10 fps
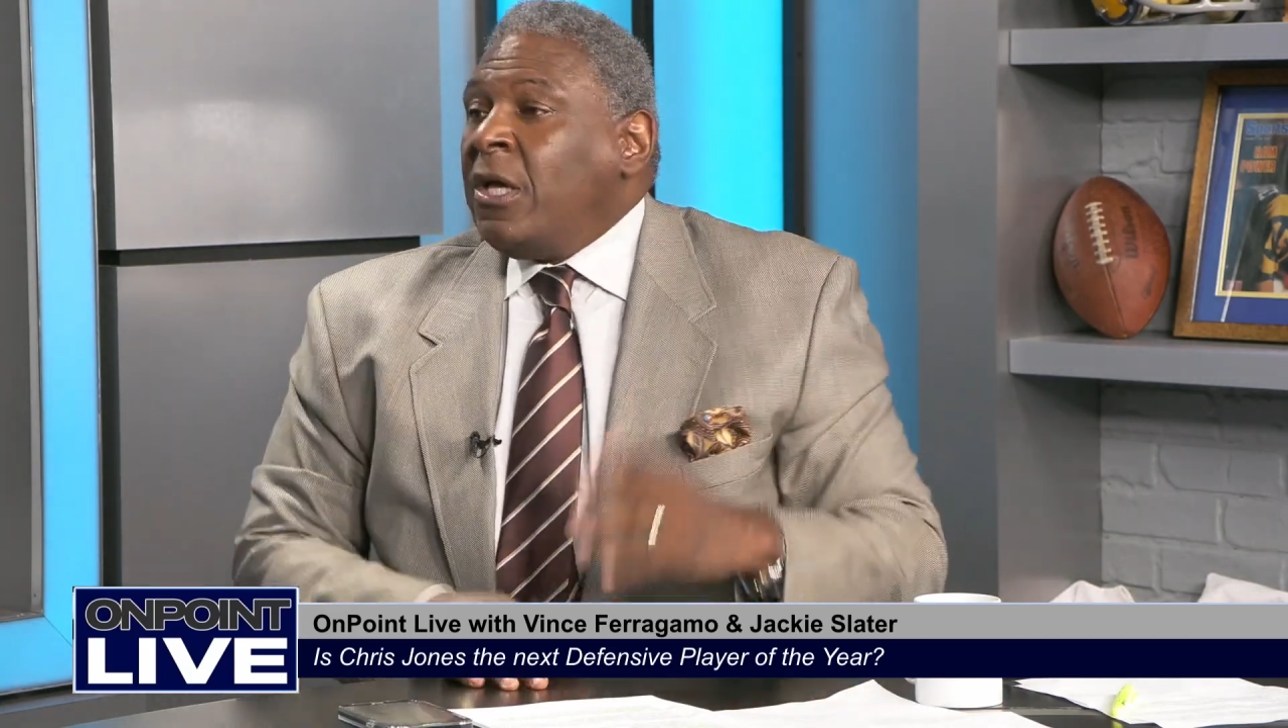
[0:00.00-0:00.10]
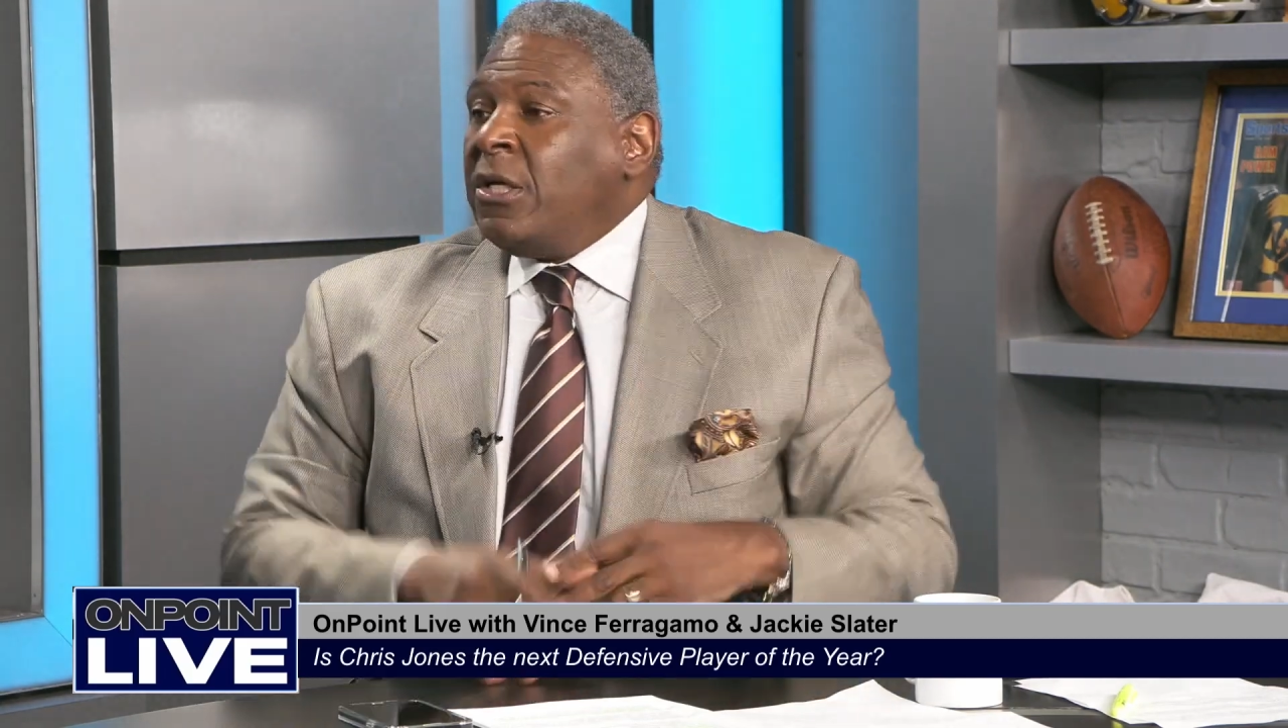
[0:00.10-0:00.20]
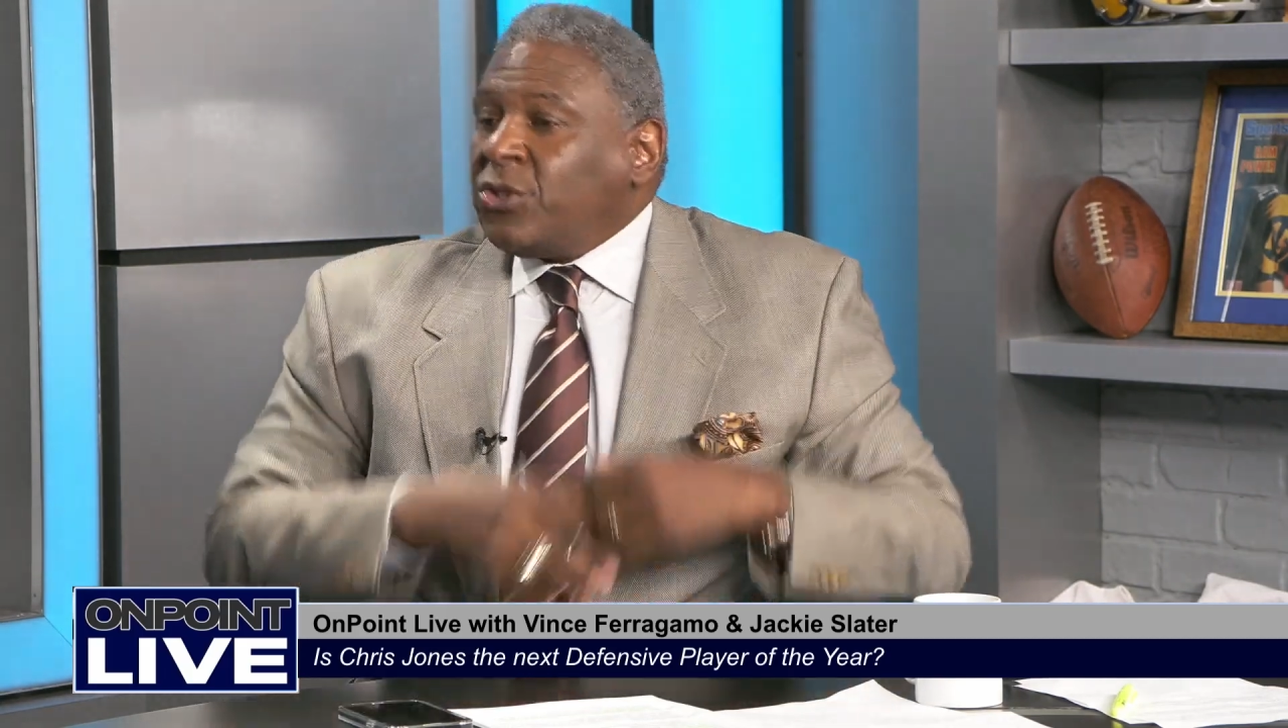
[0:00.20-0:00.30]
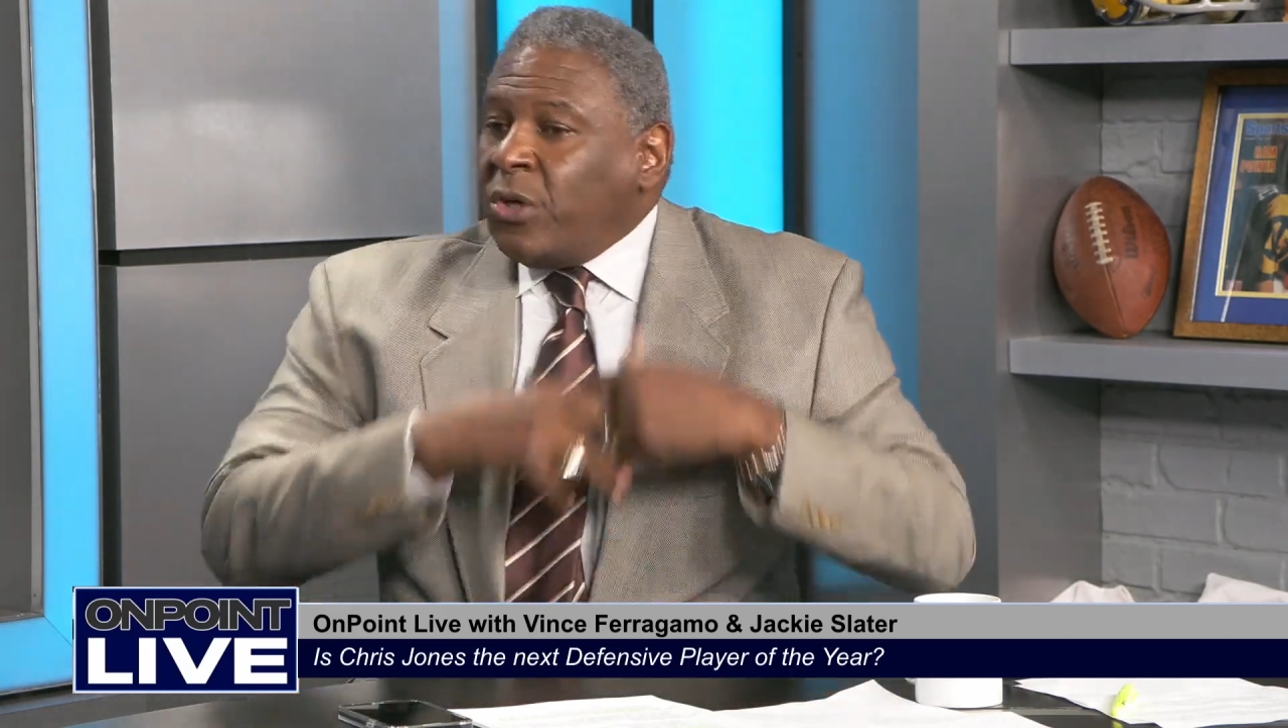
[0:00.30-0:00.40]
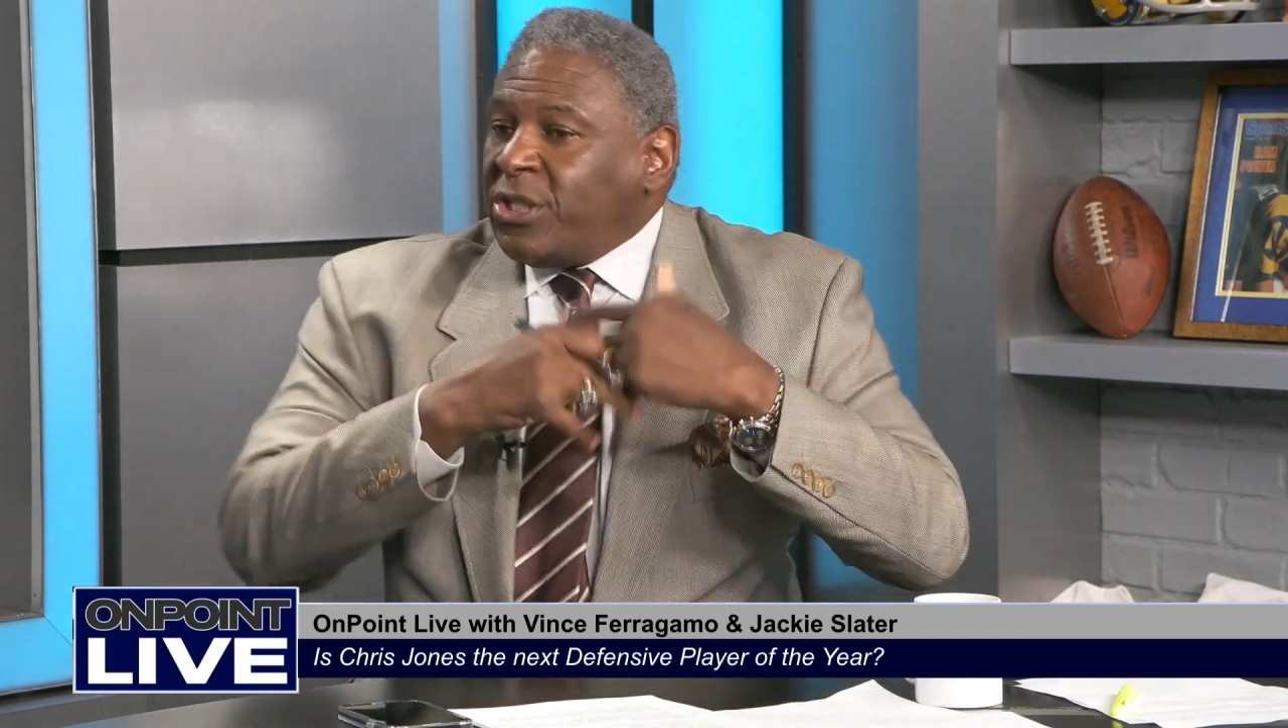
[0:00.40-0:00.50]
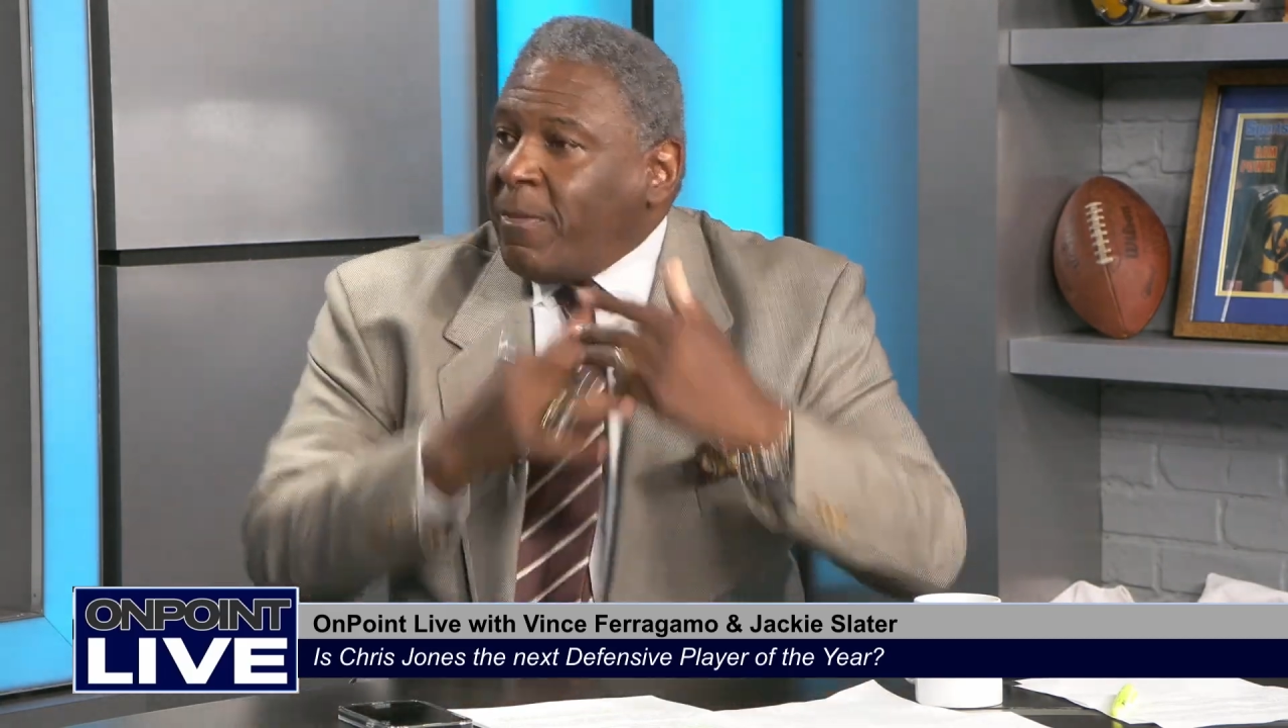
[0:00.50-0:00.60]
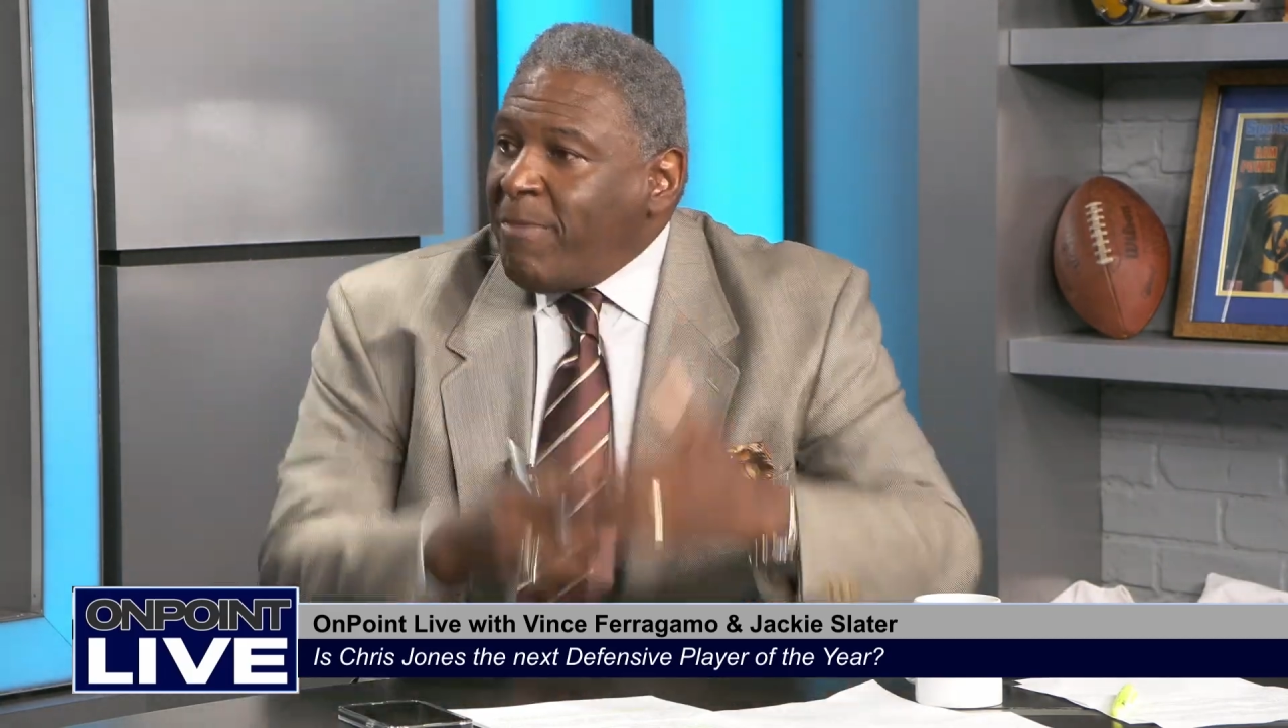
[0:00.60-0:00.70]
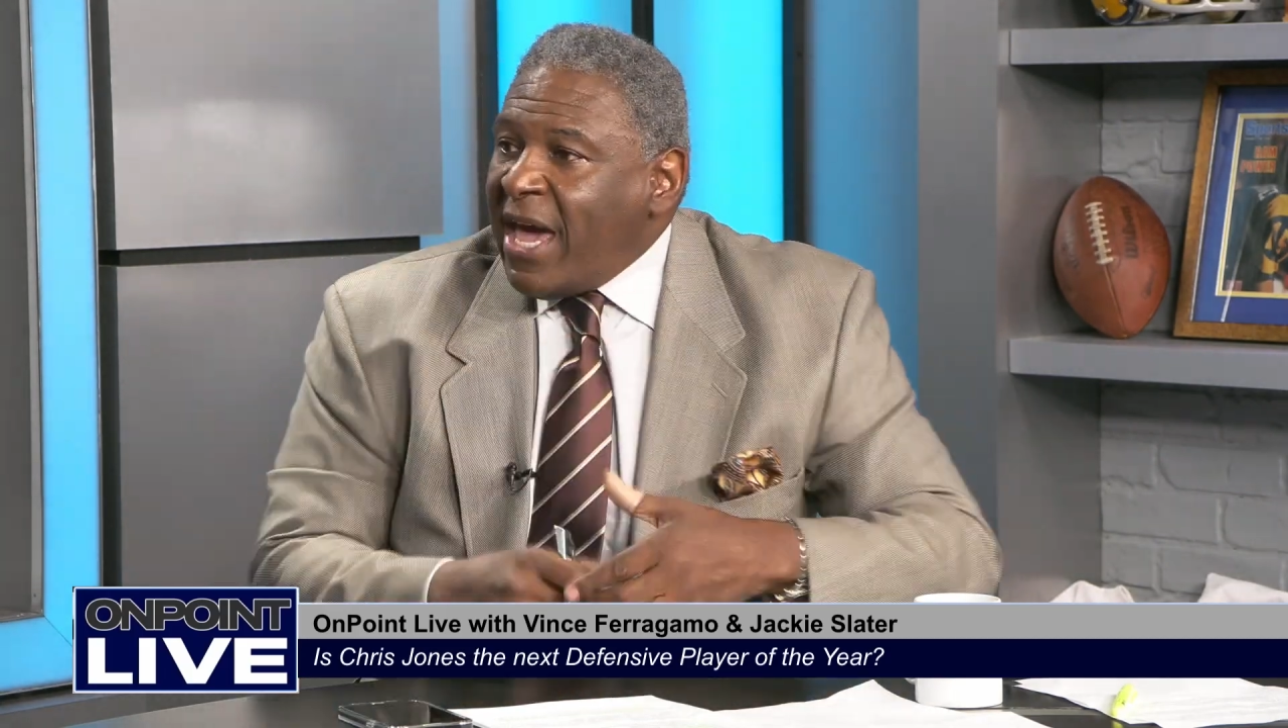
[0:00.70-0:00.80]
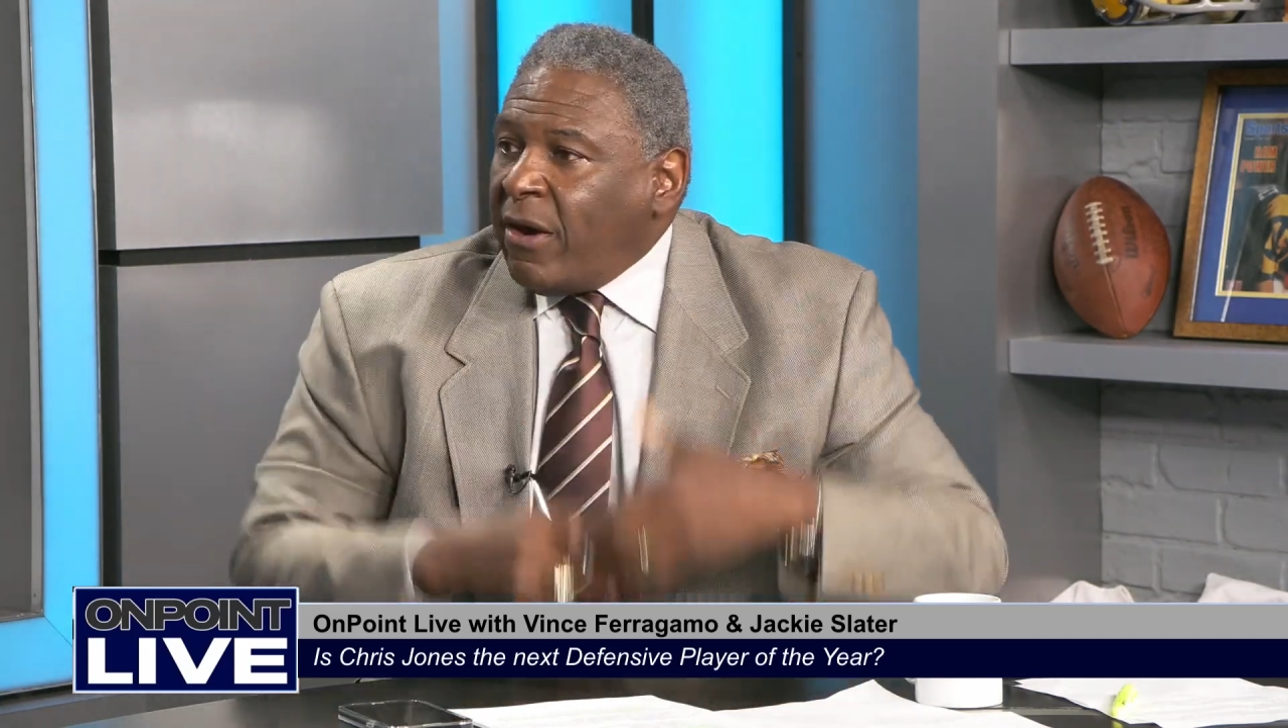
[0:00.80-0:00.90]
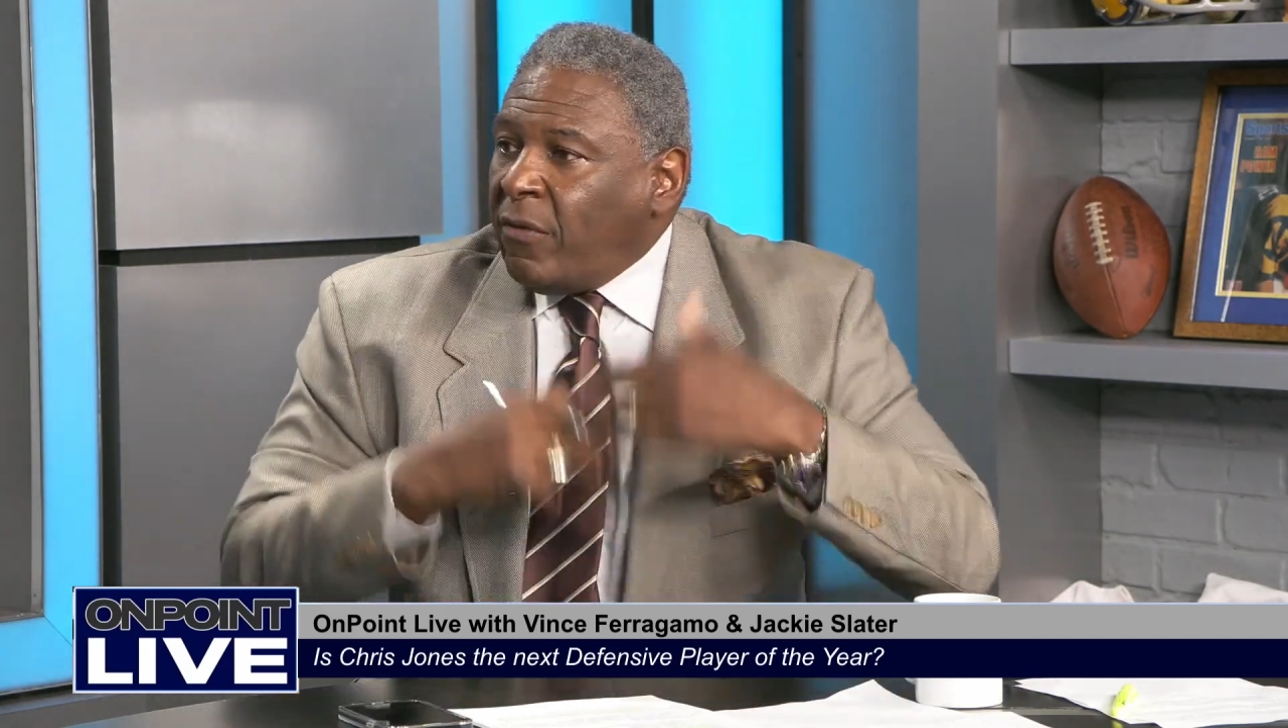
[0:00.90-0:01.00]
So it's a
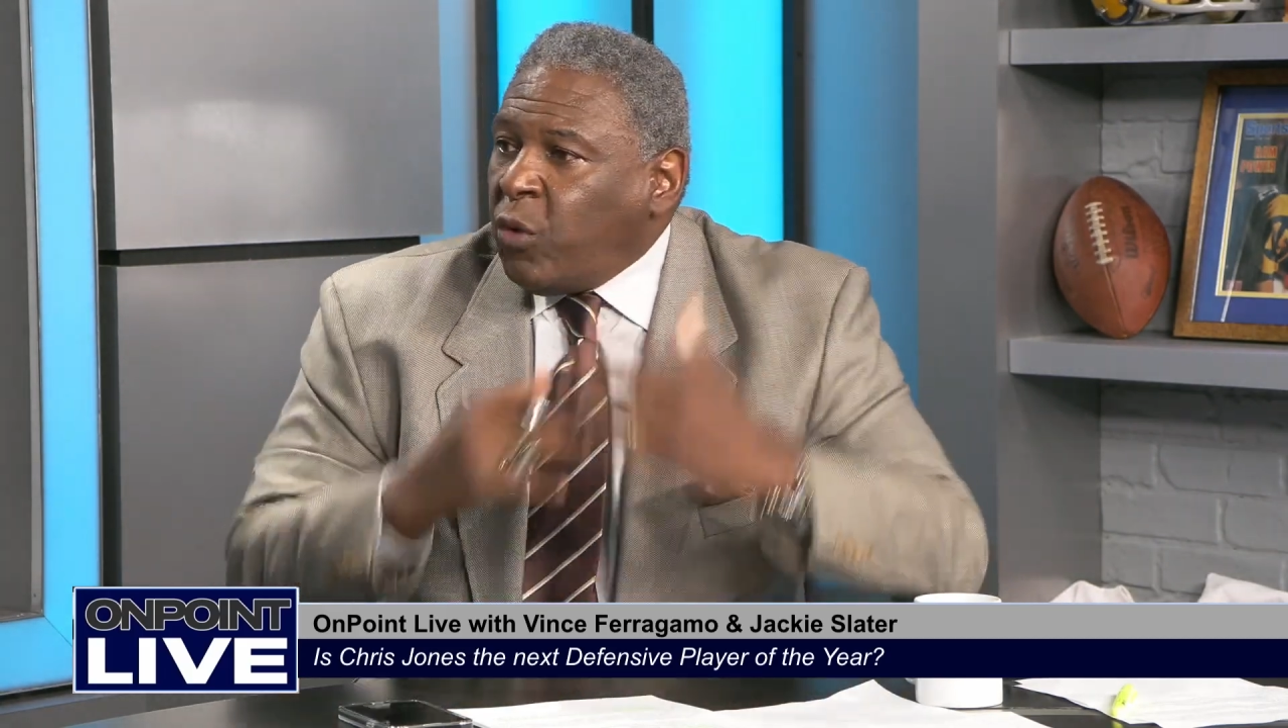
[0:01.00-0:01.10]
matter of